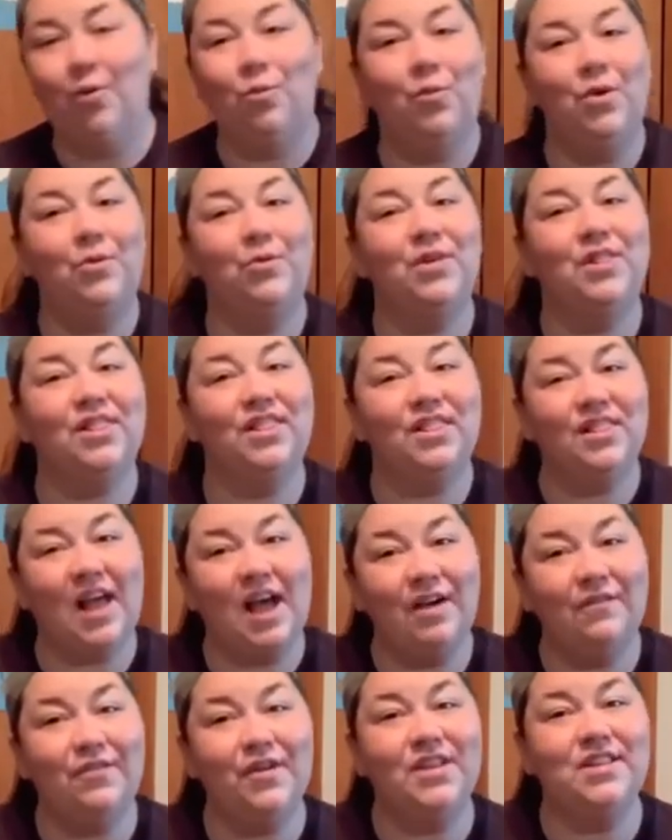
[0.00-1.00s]
We would
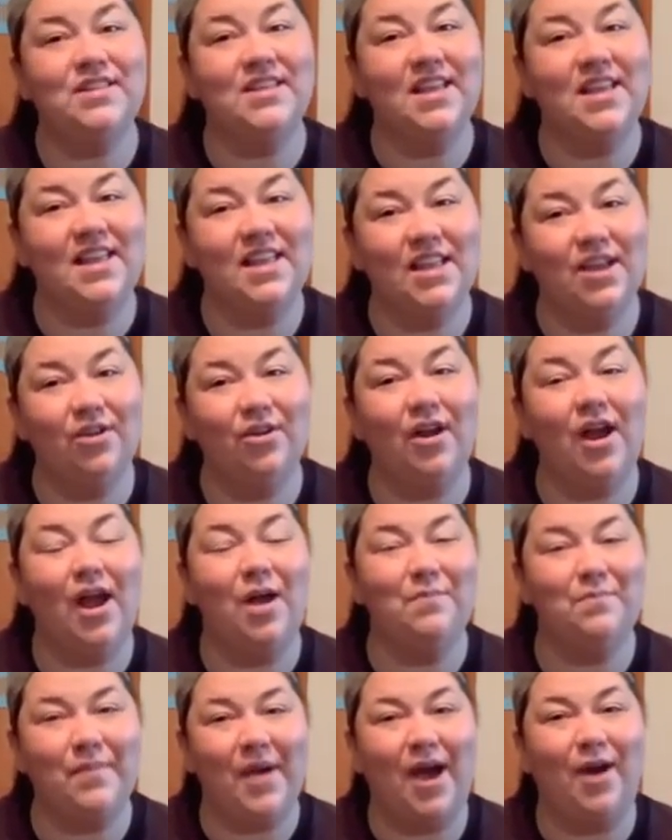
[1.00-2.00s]
love to hear
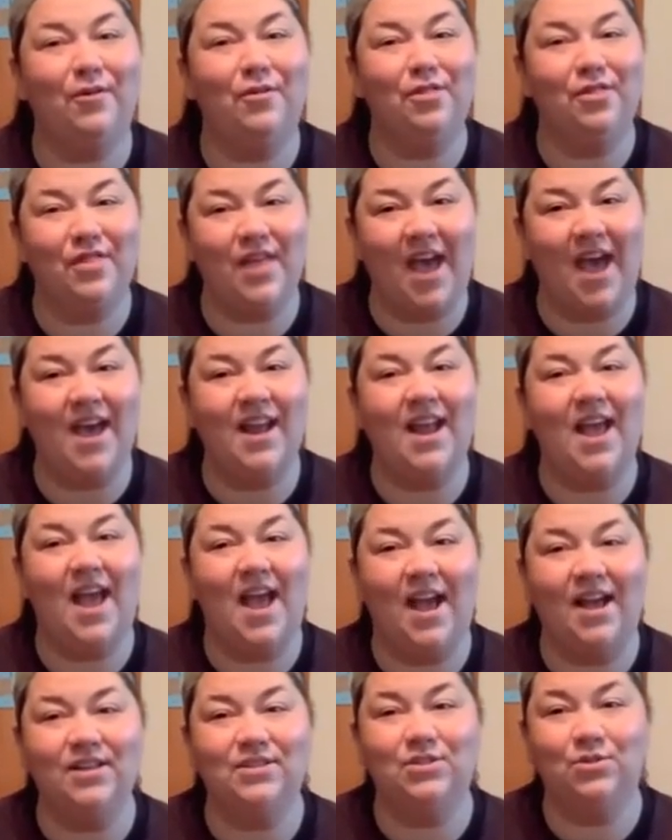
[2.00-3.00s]
about that
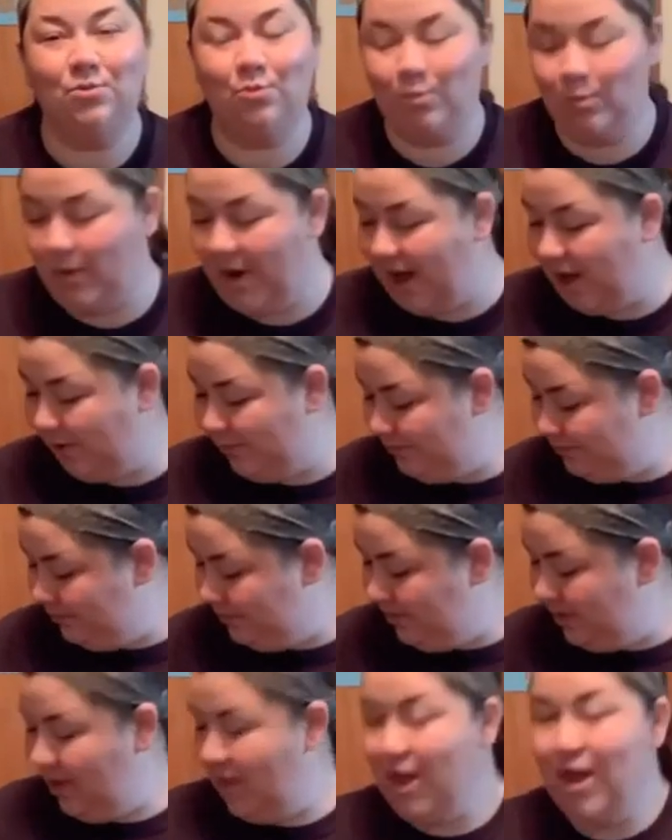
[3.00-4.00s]
as well.
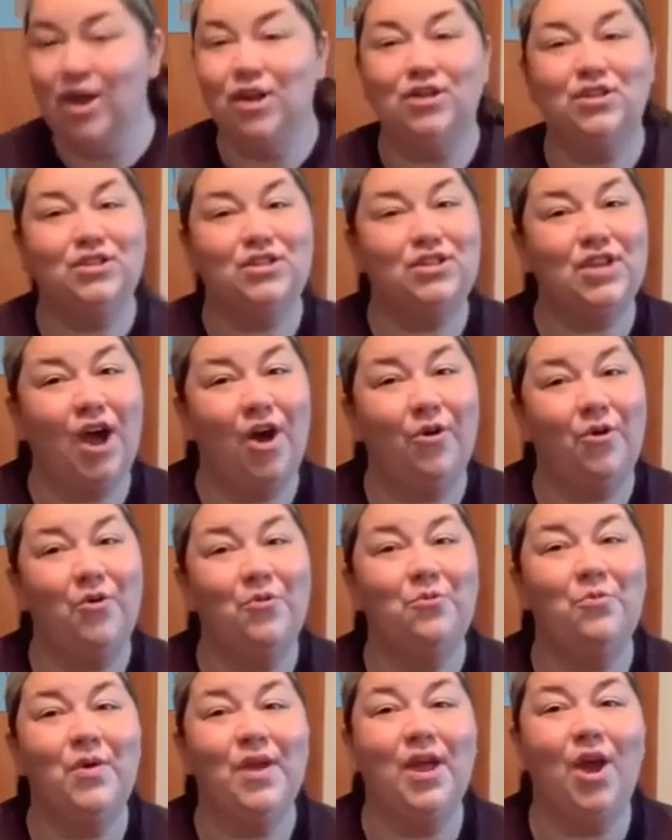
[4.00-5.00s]
So,
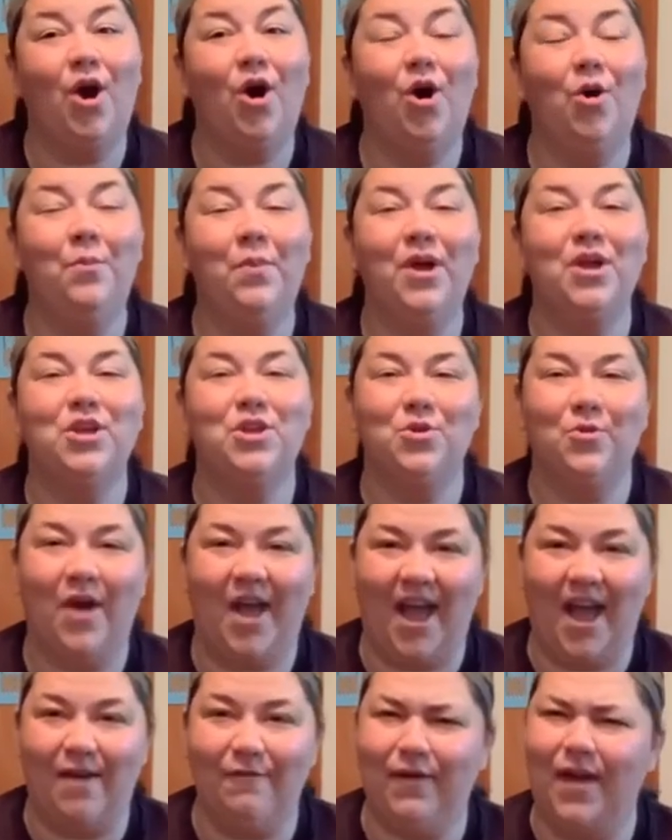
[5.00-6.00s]
we hope you
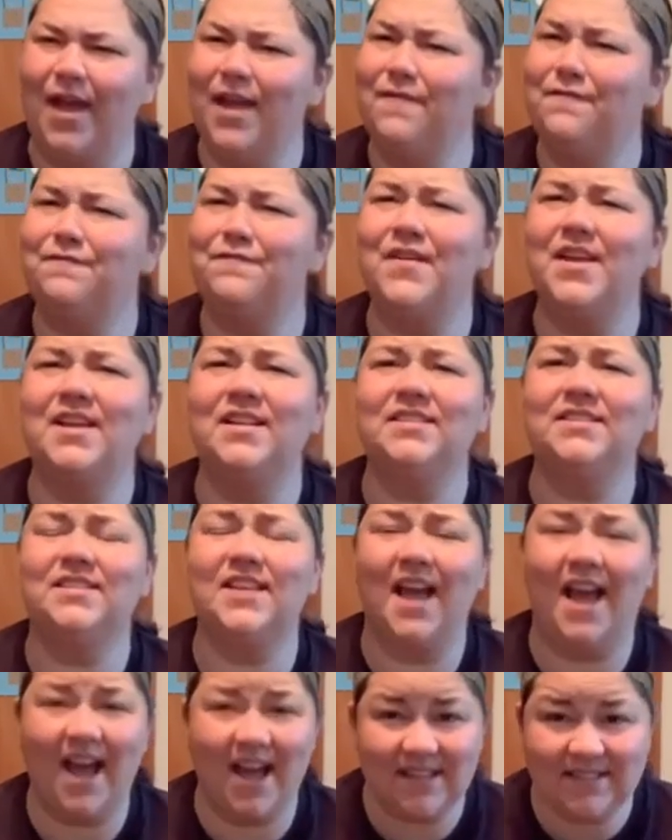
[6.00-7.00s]
have a
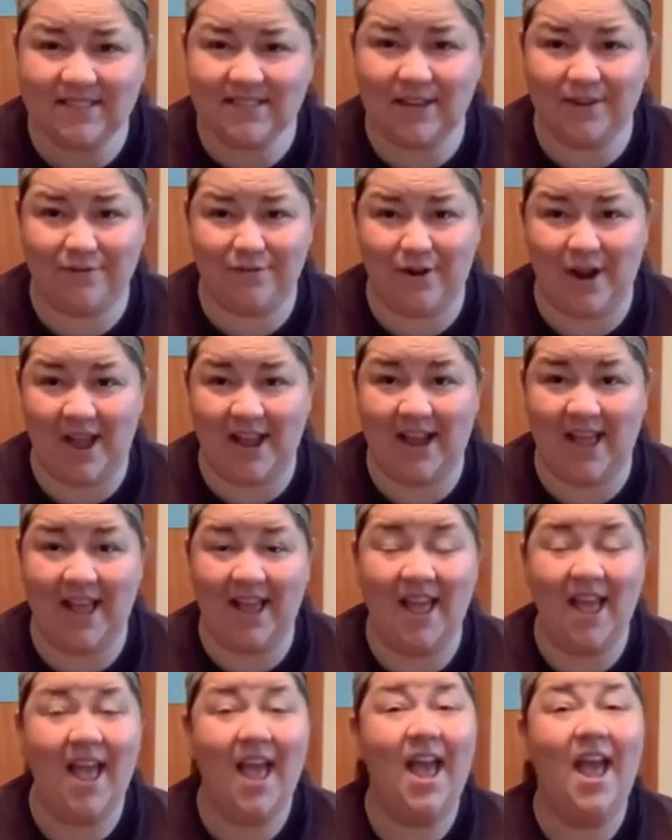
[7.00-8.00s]
fantastic
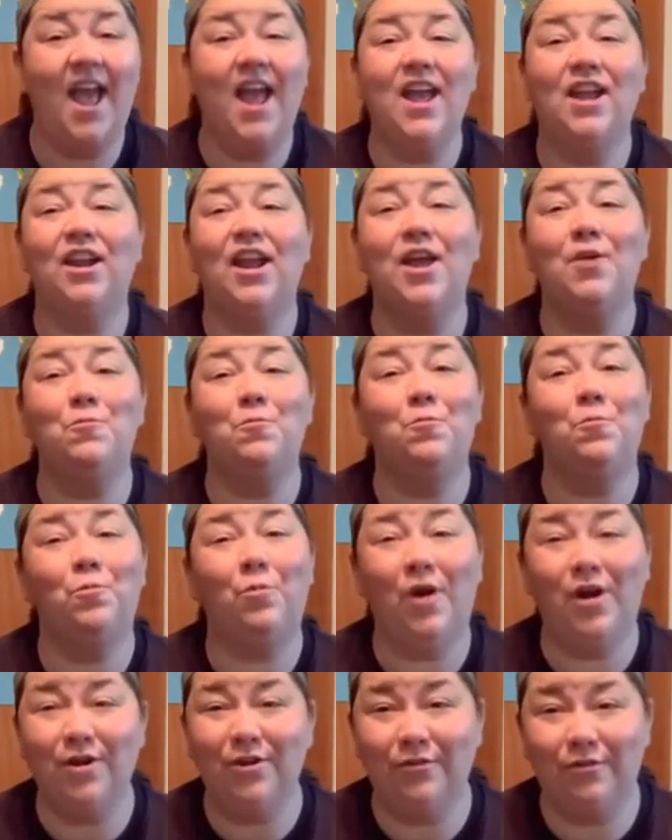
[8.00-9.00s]
Friday and a
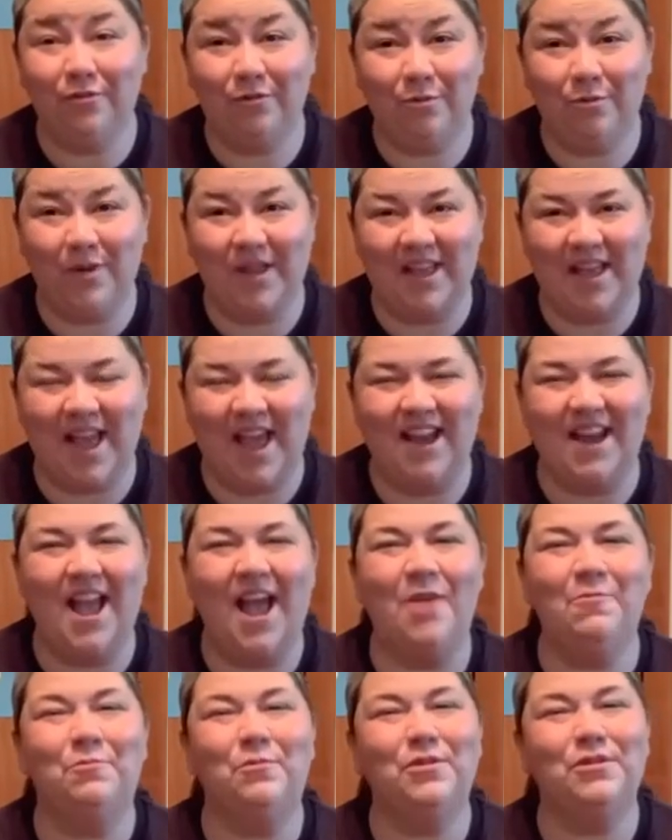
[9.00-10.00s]
wonderful weekend,
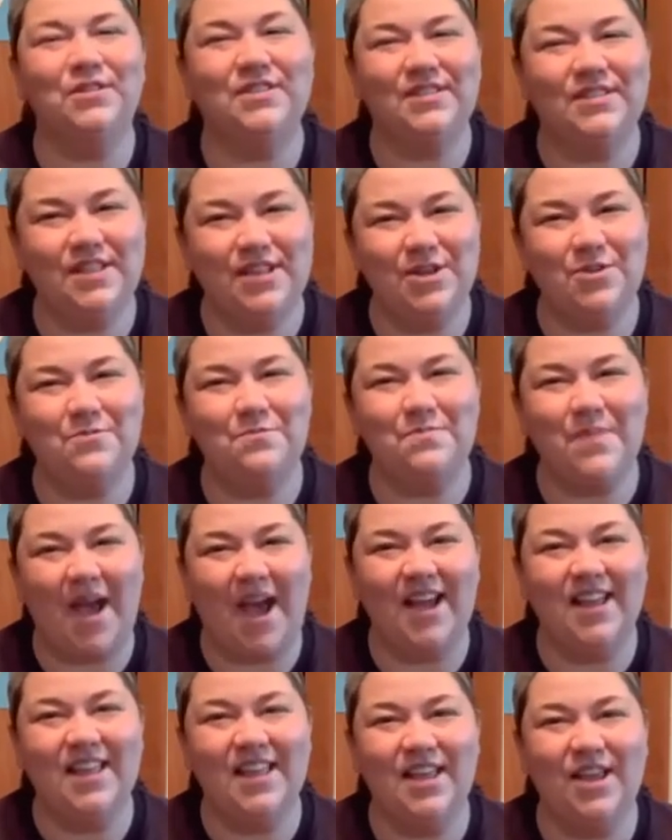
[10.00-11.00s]
and we'll see you
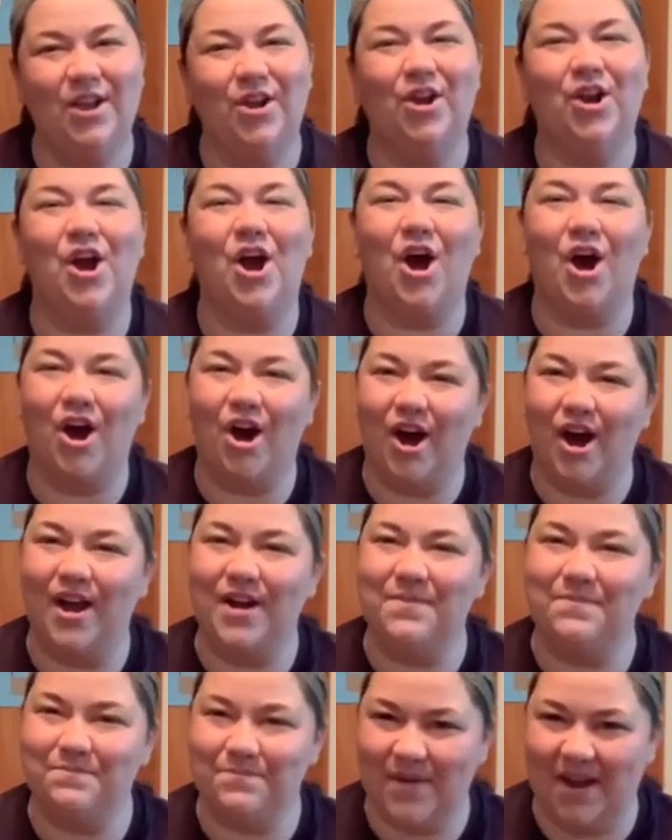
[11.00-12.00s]
back here
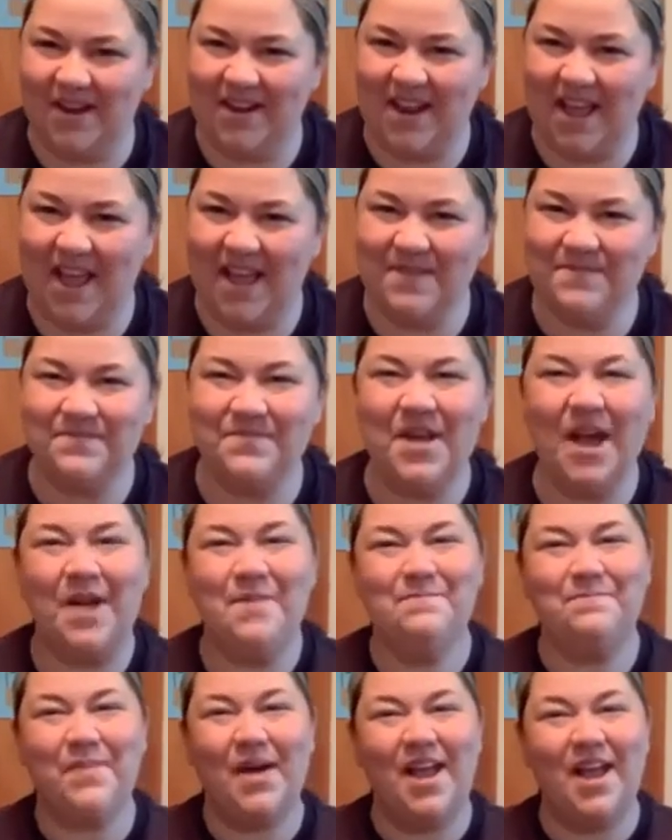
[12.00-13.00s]
on Monday.
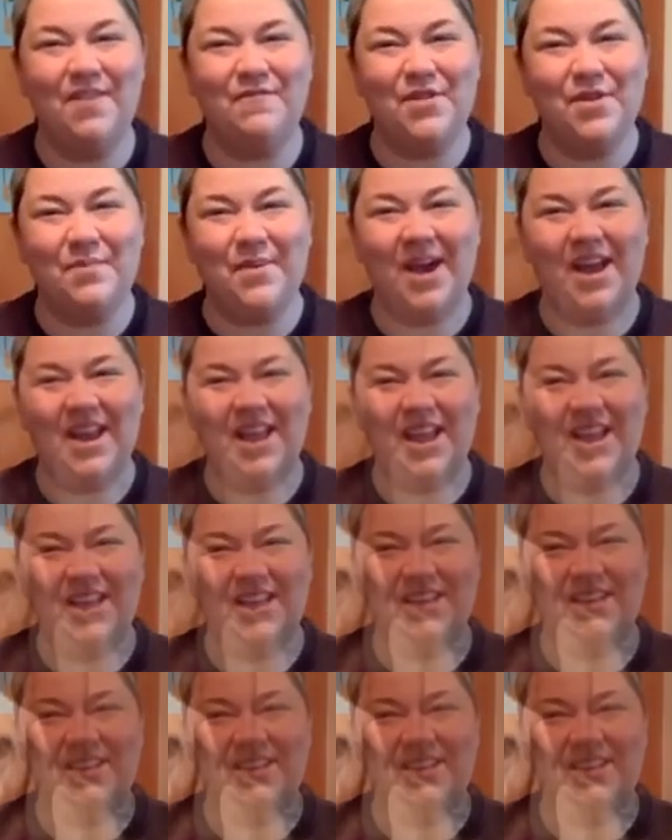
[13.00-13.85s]
Bye, everybody!